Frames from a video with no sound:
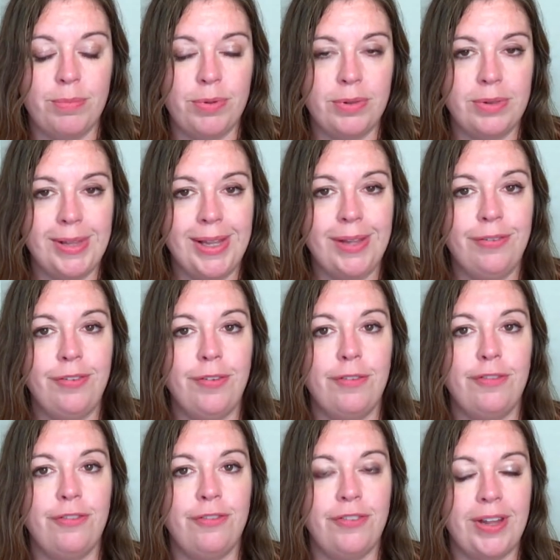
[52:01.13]
belief,
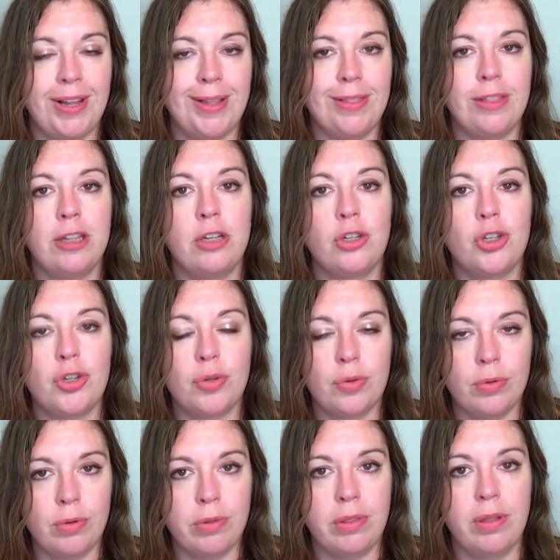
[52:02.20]
faith,
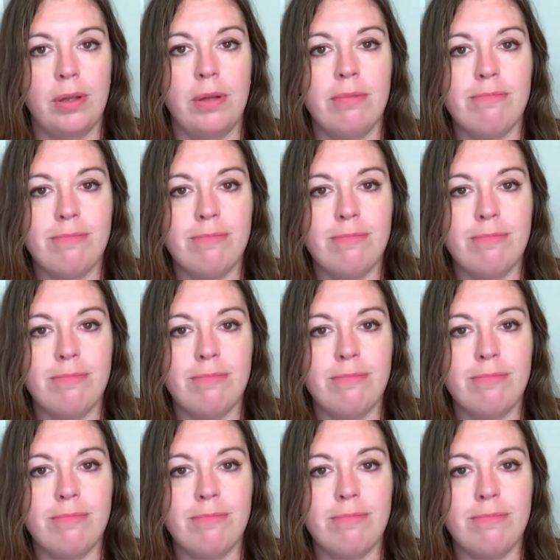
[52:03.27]
truth,